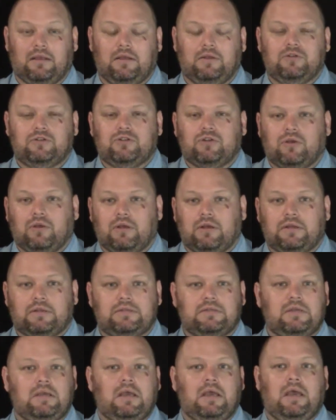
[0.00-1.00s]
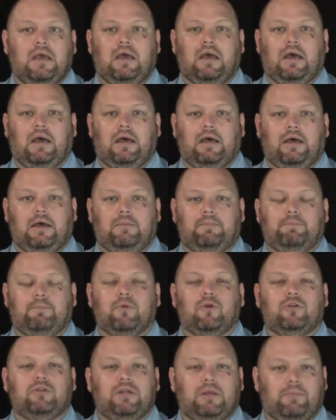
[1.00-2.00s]
Insurance,
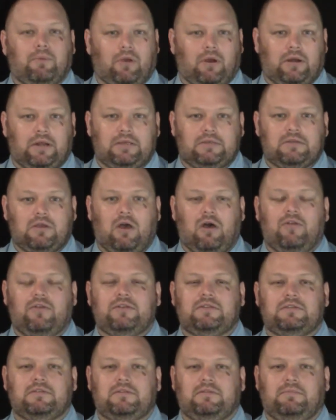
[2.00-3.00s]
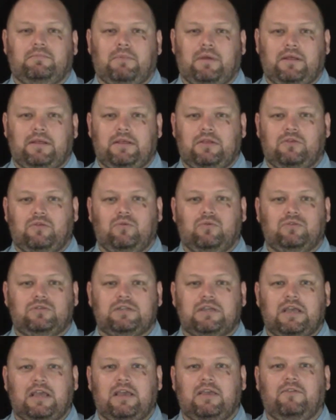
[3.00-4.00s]
birthday parties, all this money that you
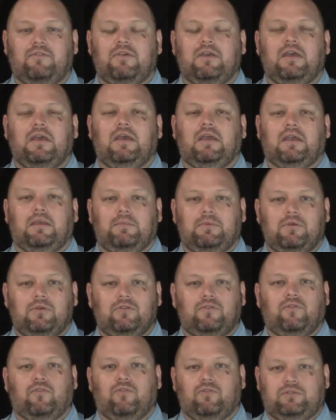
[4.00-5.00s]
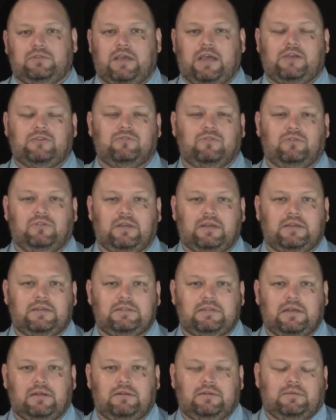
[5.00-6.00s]
save can be used for those extra things
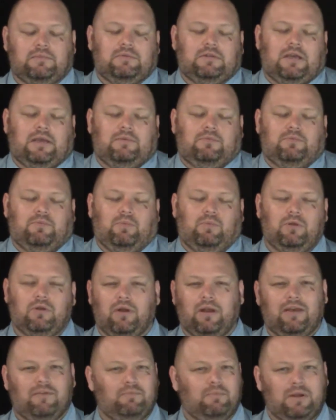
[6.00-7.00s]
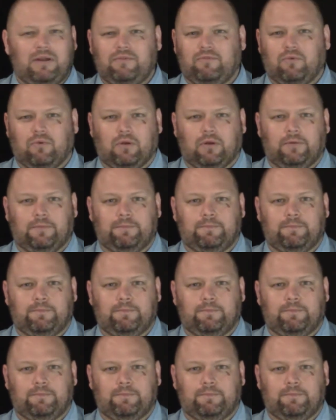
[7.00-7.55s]
that sometimes we don't have money for.